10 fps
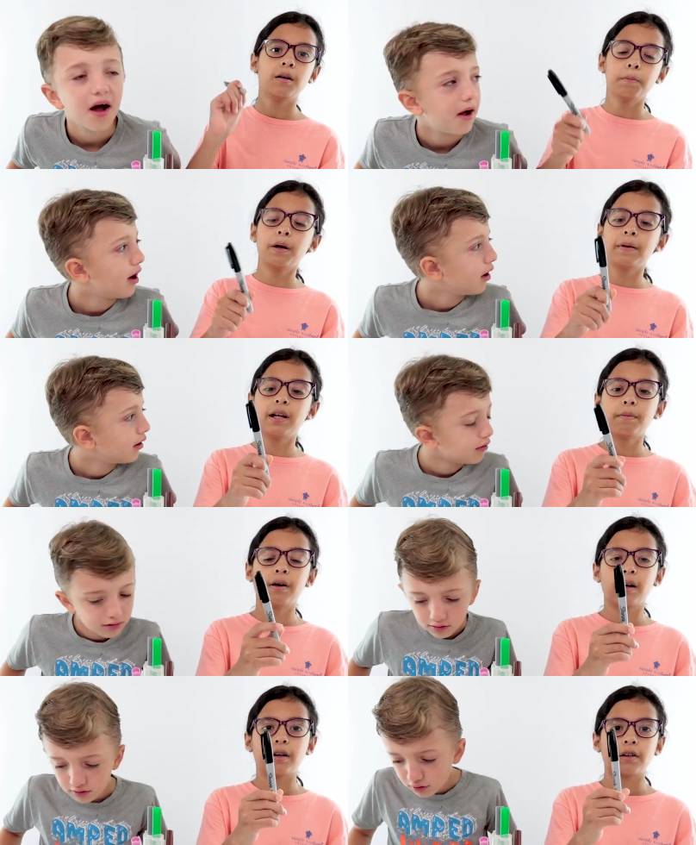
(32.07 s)
Speaker 1: permanent
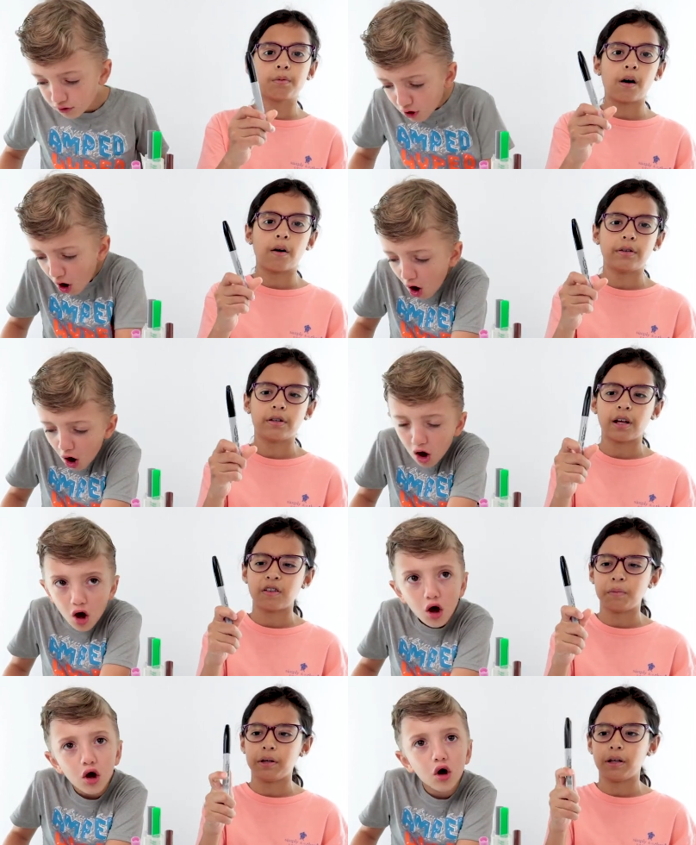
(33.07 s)
markers. Well, it just
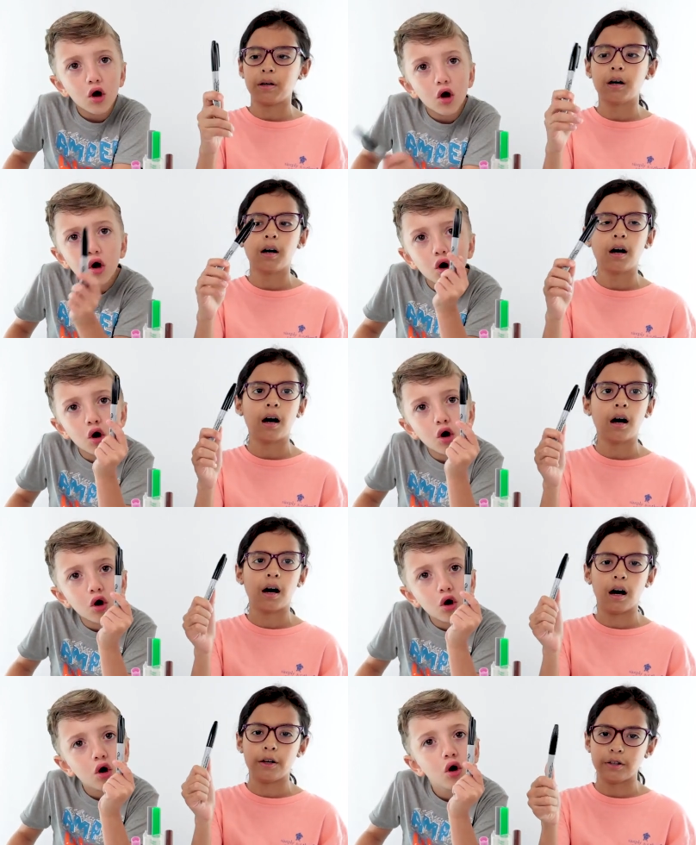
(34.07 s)
has to be
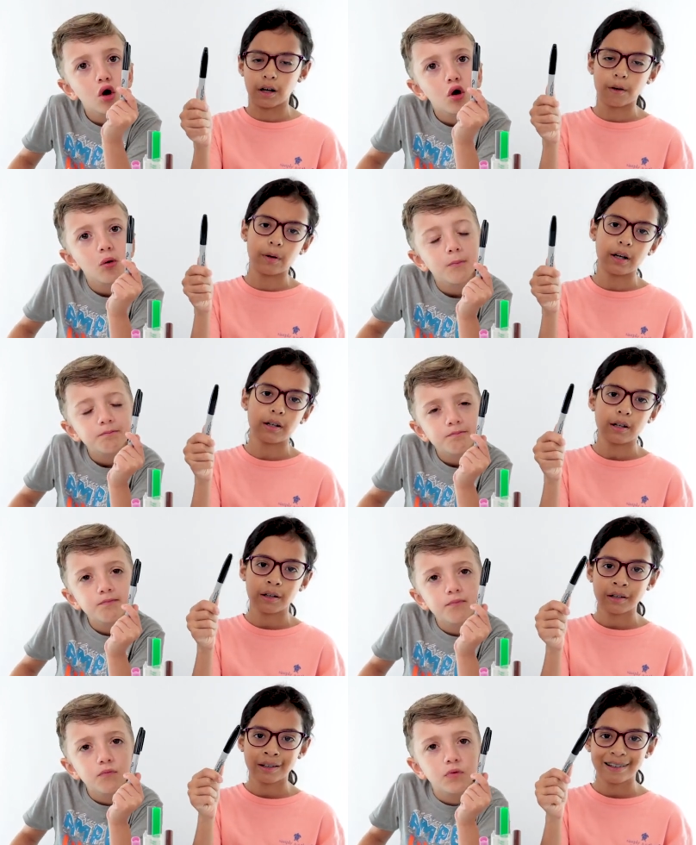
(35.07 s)
a dark one
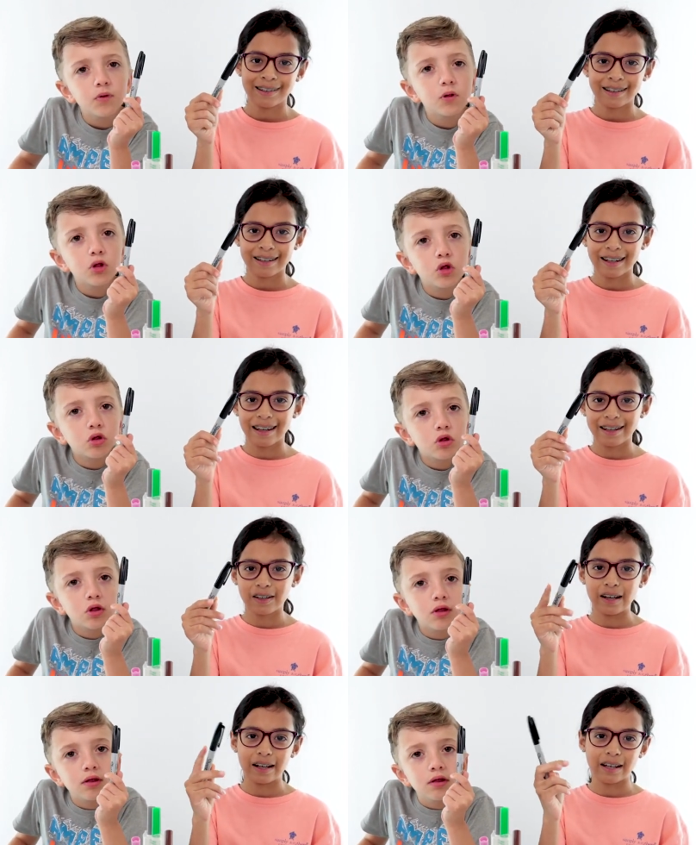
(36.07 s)
so
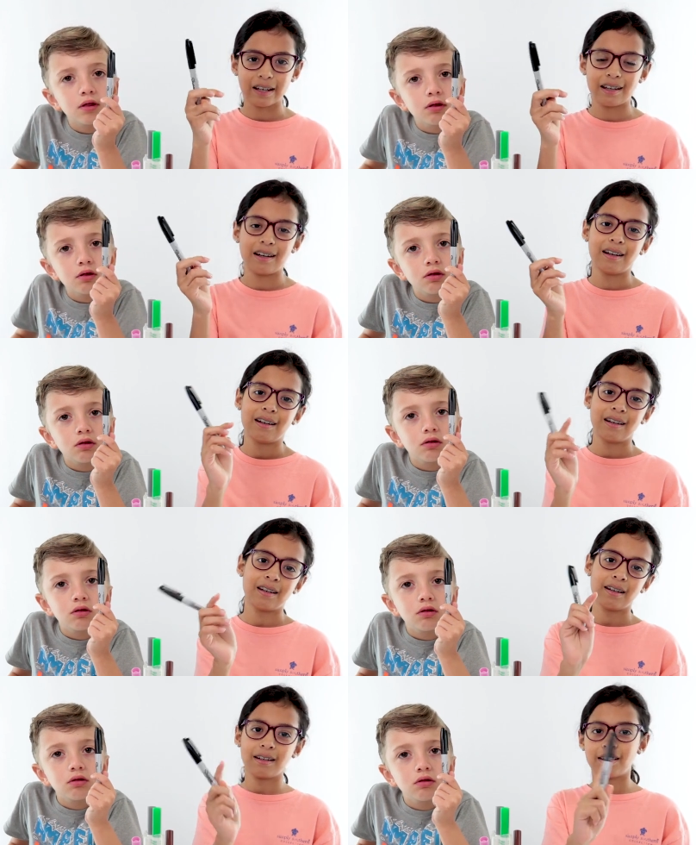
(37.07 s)
that it can
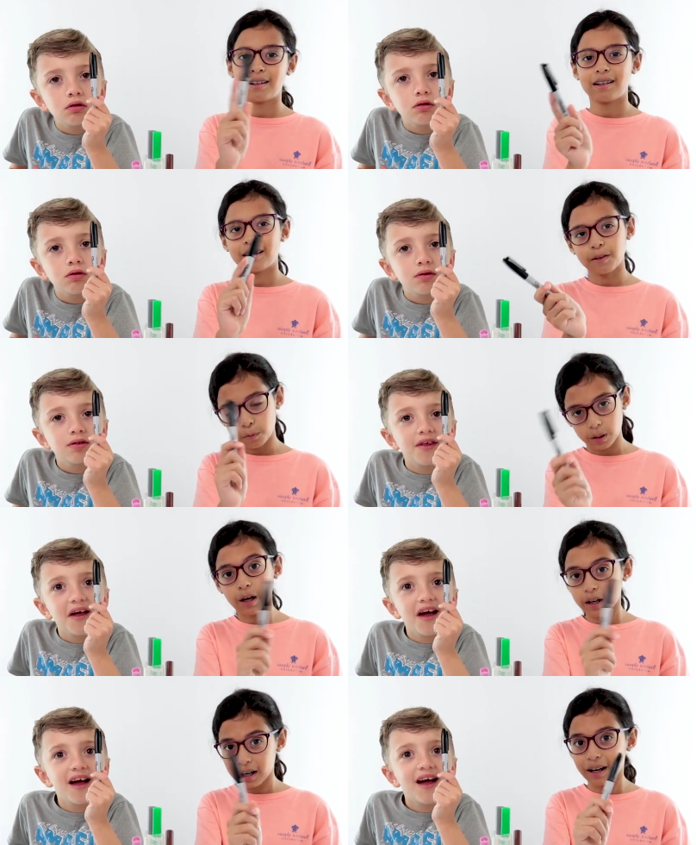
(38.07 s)

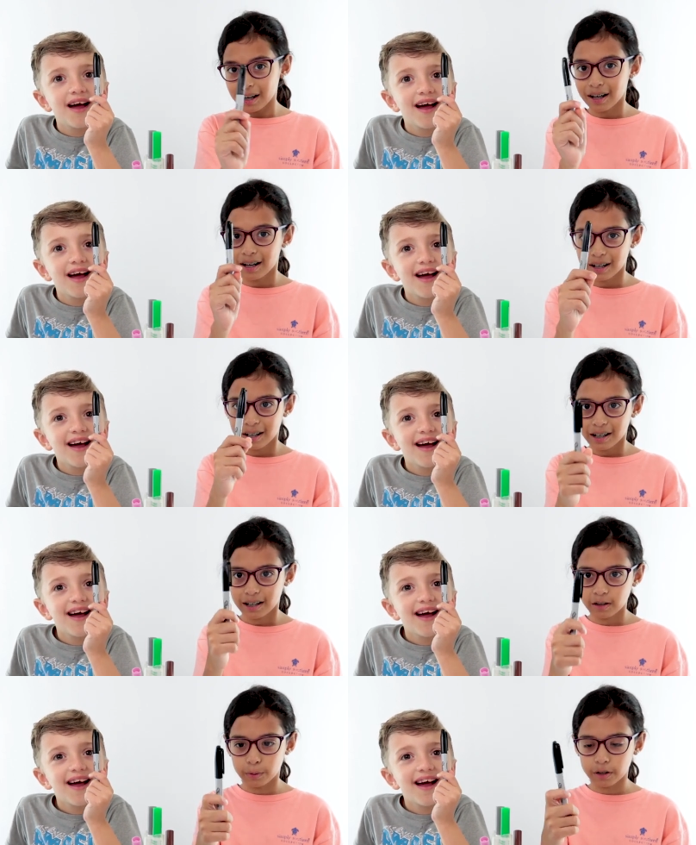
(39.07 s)
work.
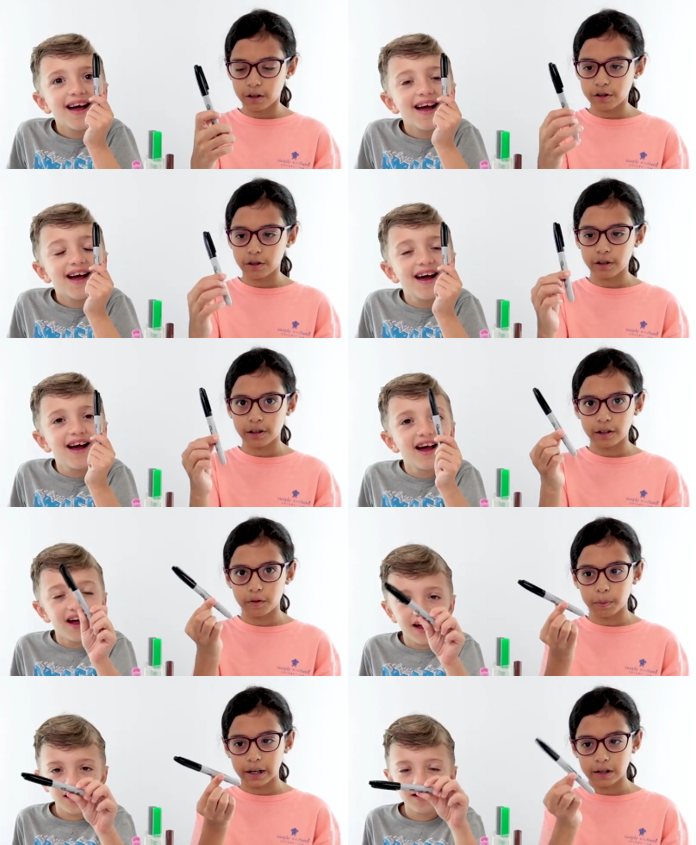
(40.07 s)
So we're just using
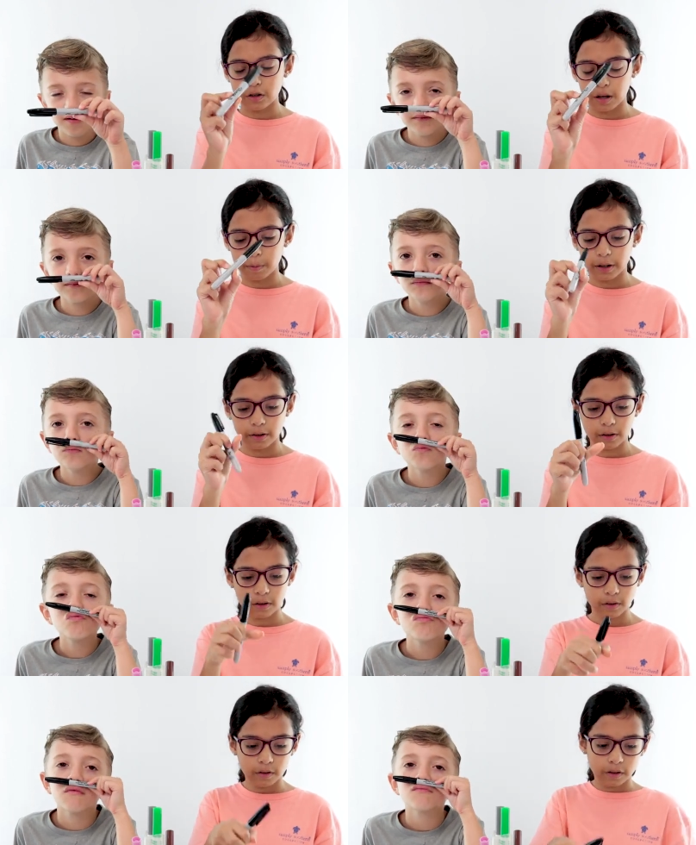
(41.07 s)
these black Sharpies.
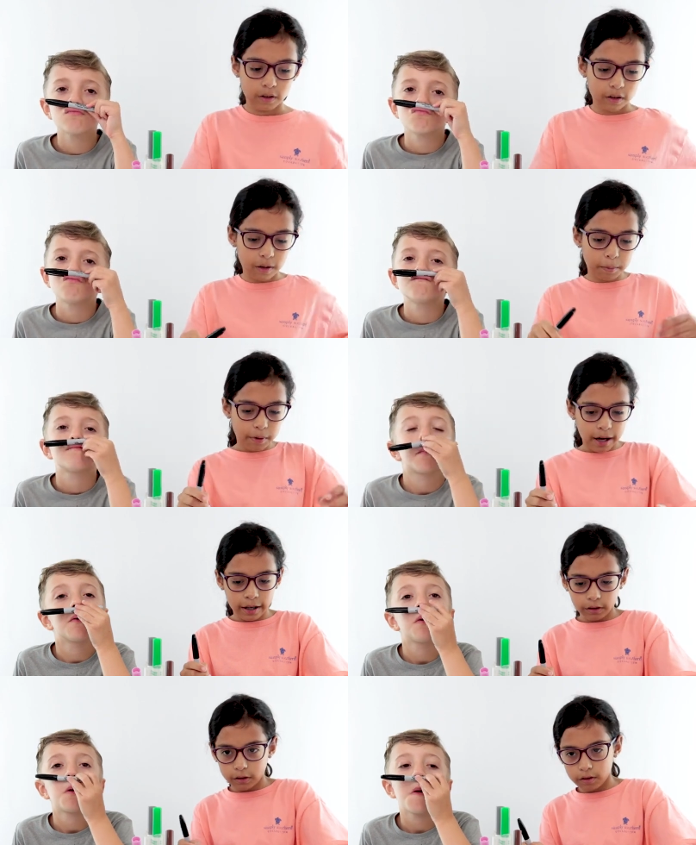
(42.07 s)
Some
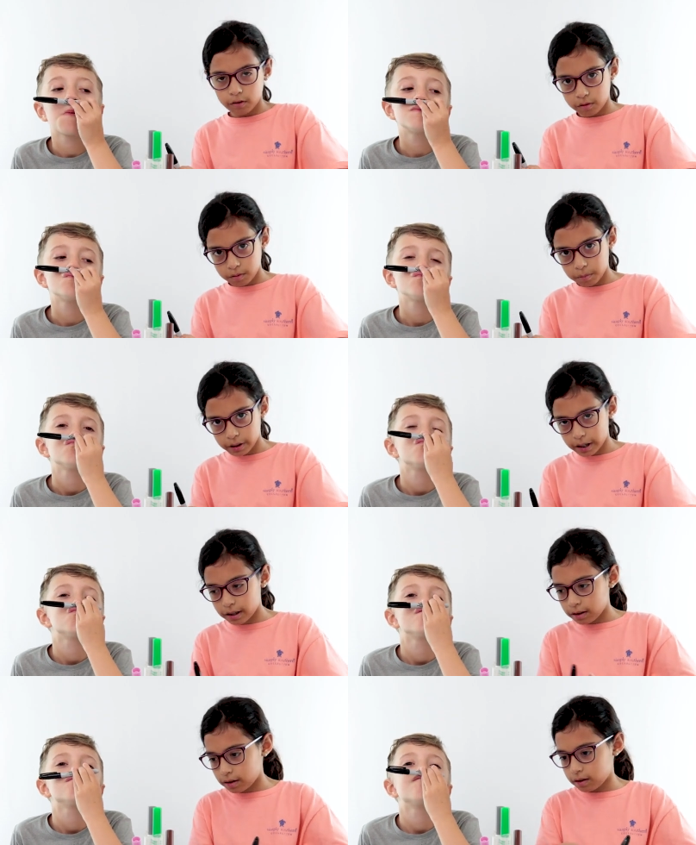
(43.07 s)
plates,
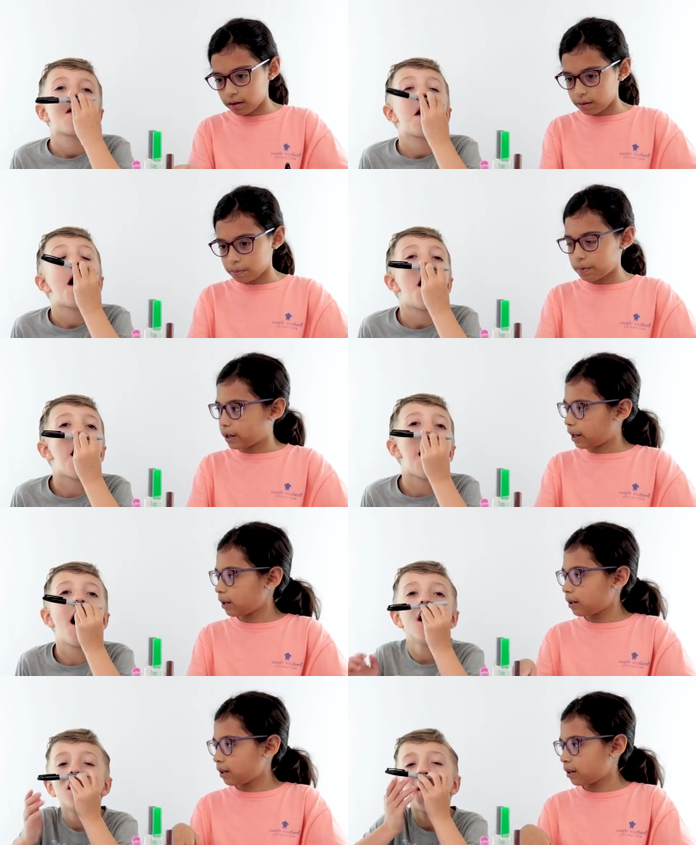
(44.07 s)
plates,
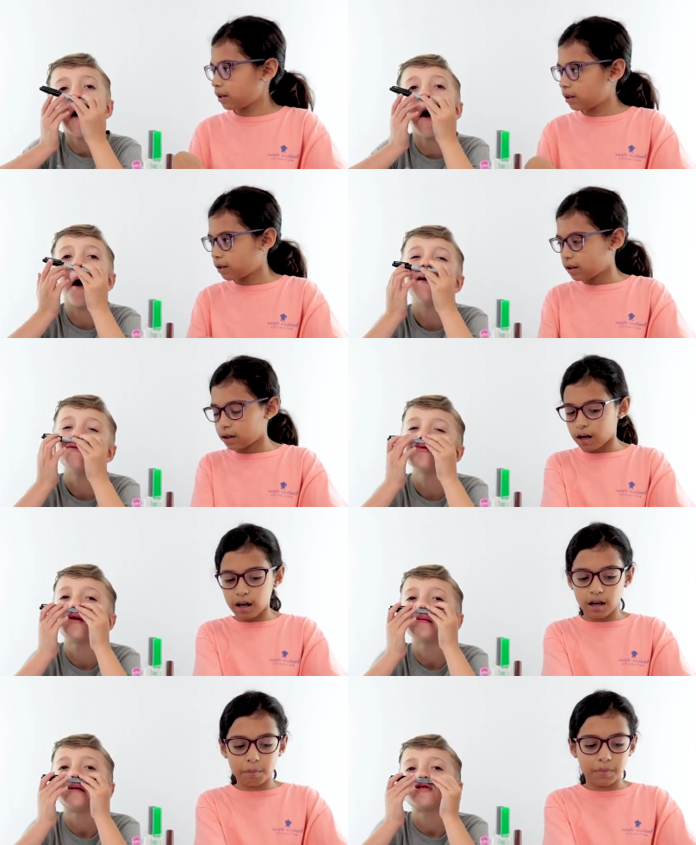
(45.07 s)
plates.
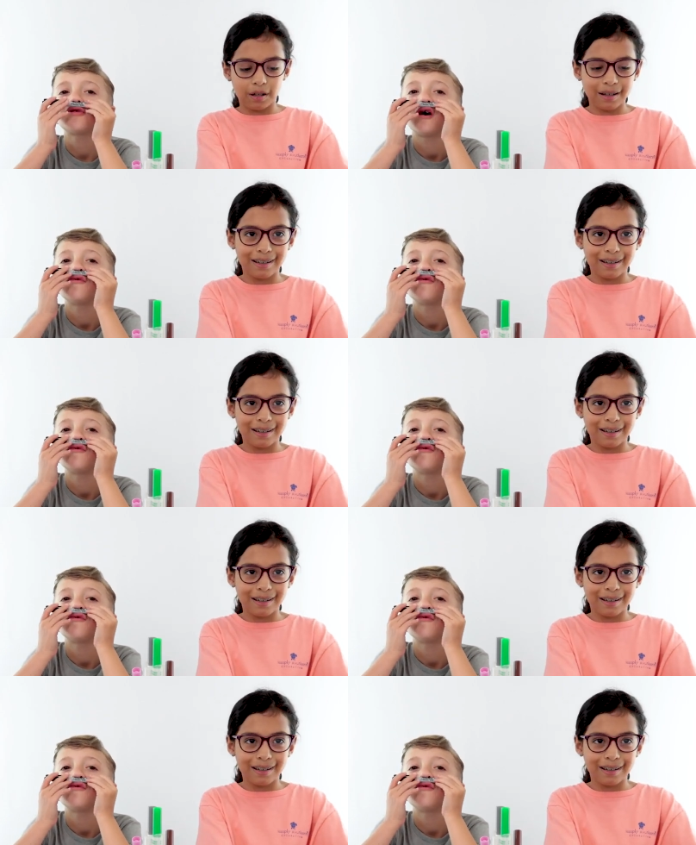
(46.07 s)
Um,